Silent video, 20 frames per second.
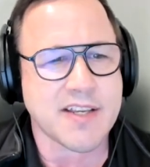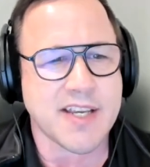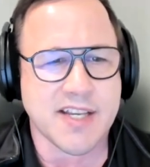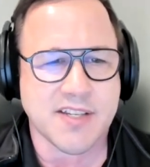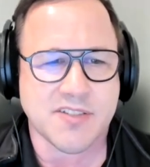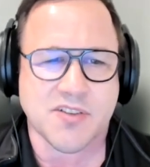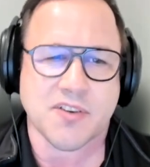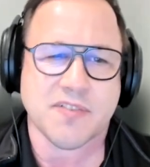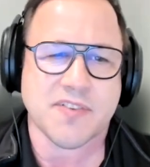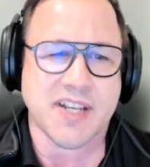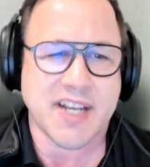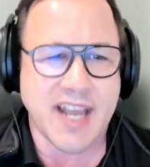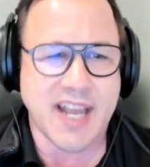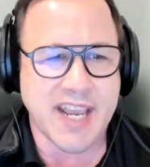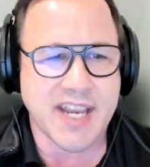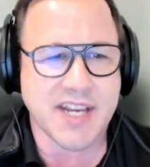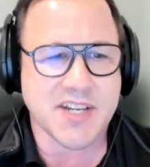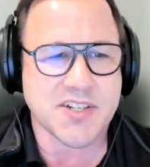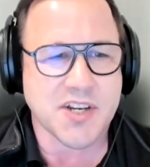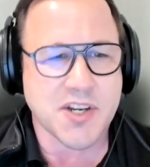He served in
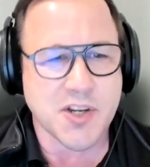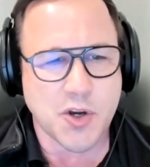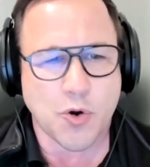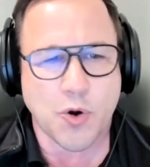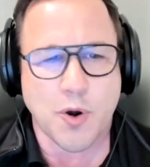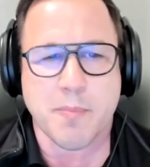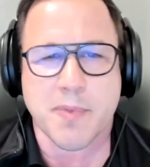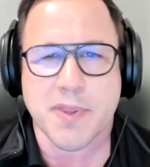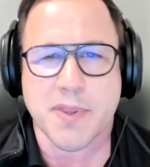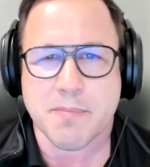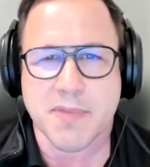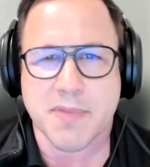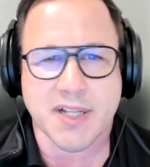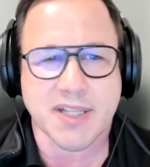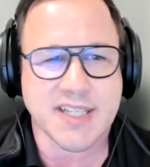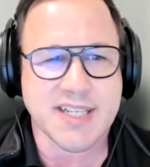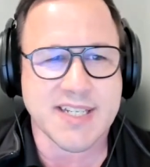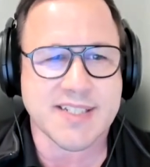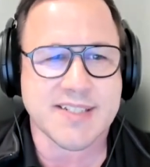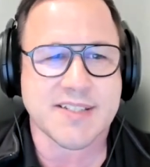Asia, Europe, and the
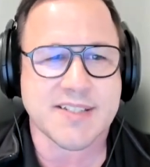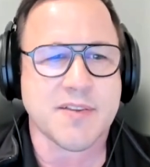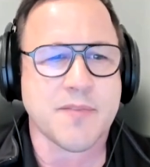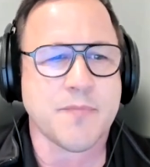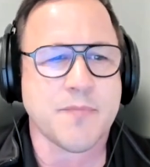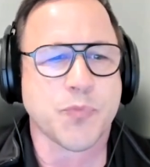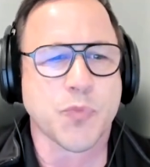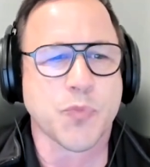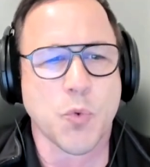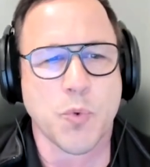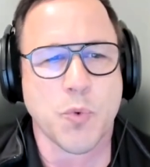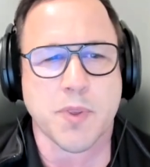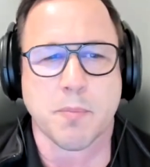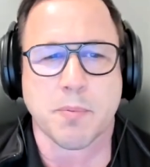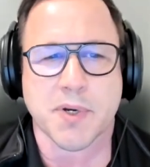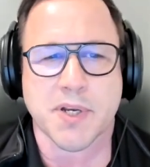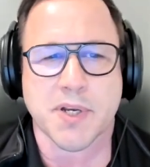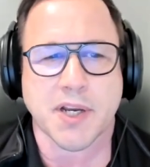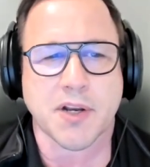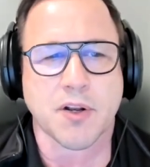Middle East with a
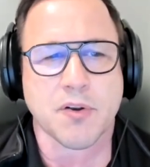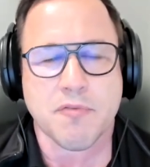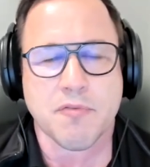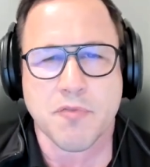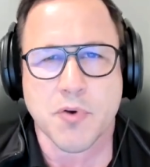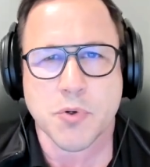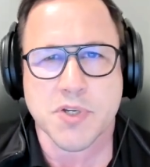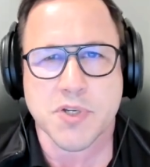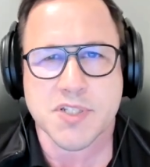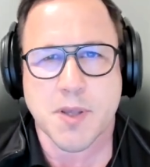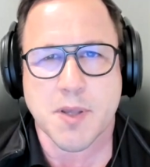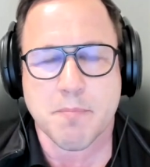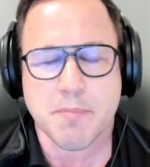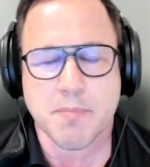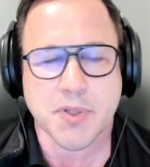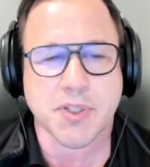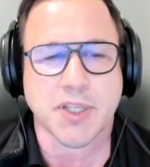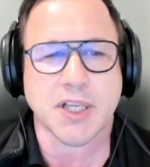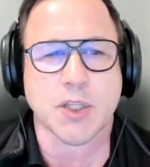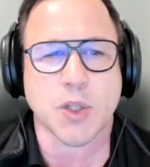particular focus on
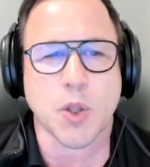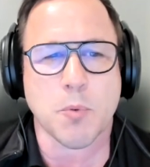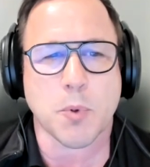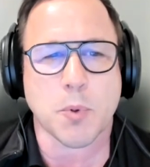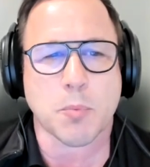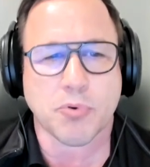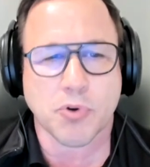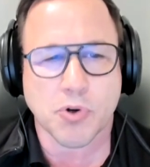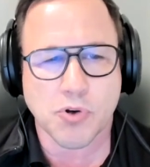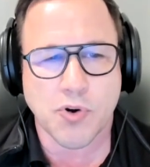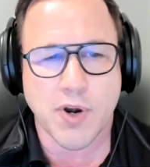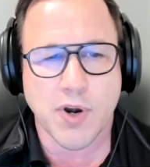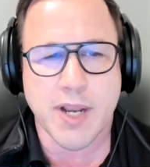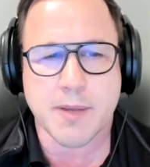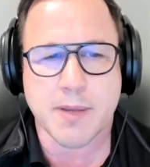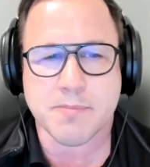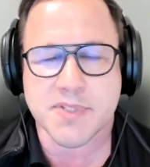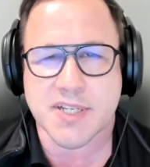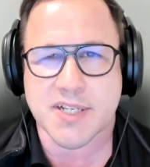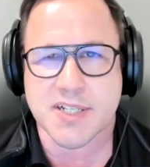building global
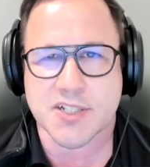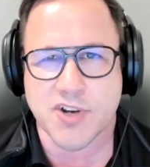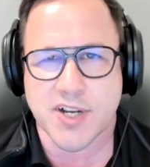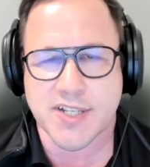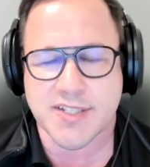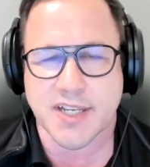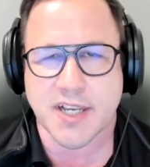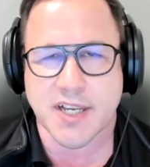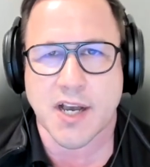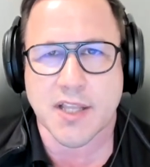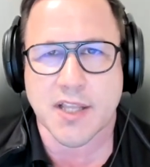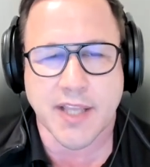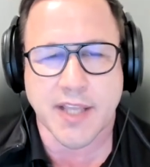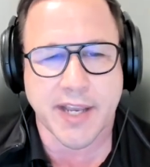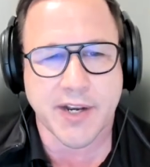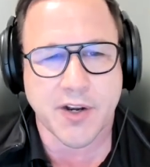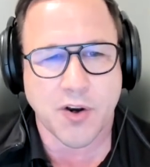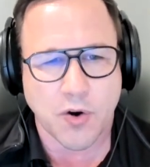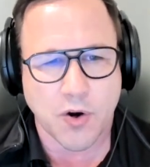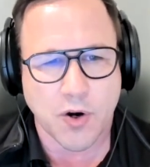programs addressing
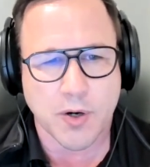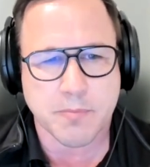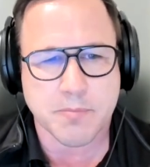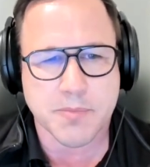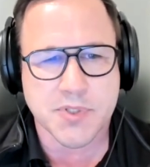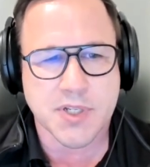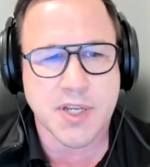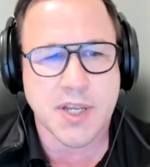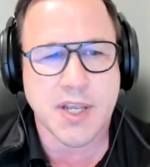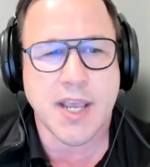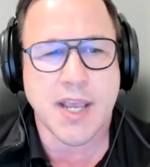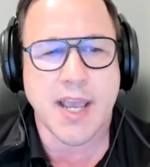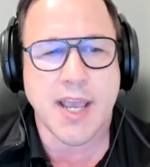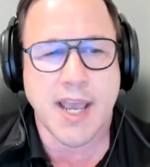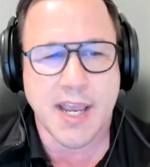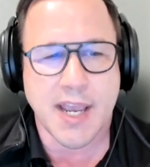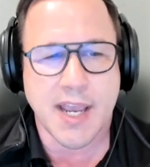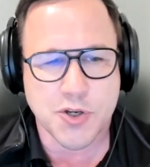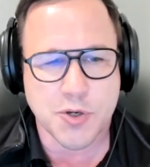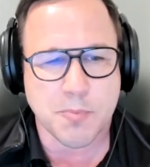online harms
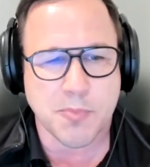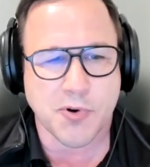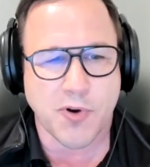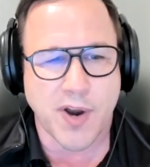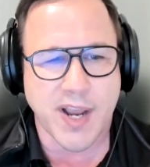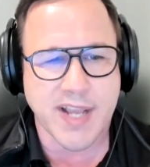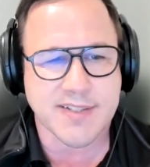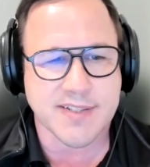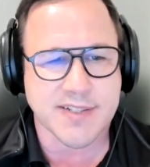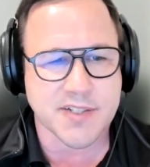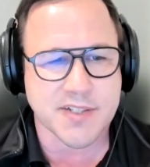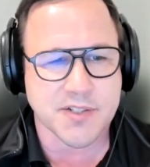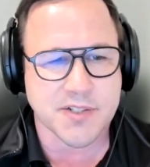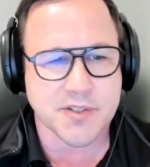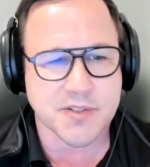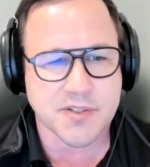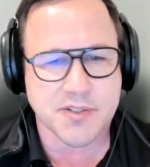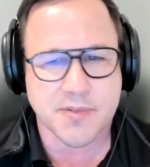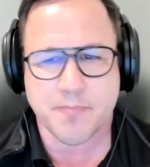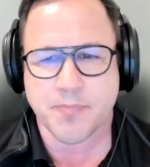and human rights
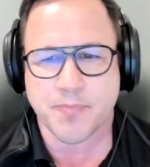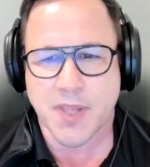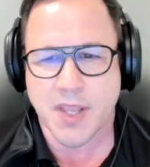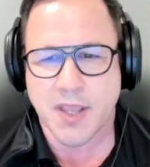issues.